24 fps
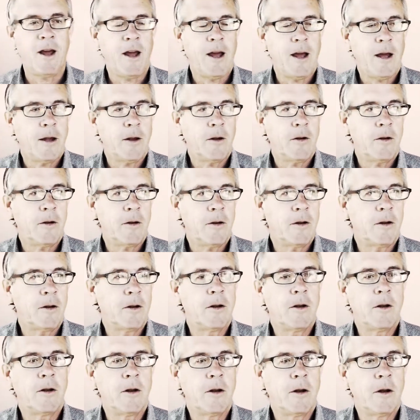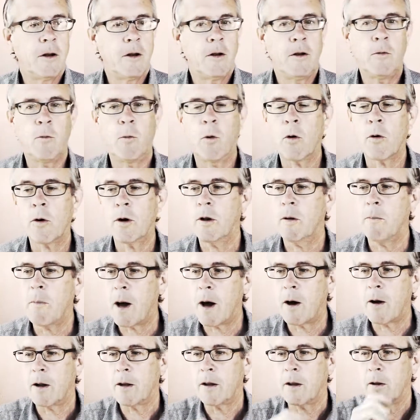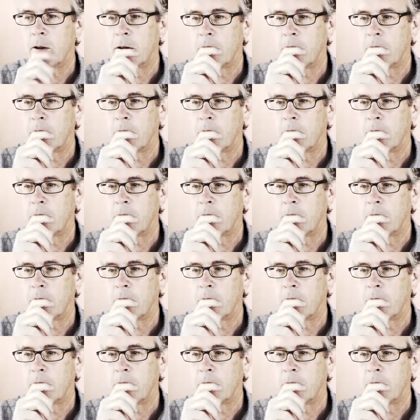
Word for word: and you're worried about it.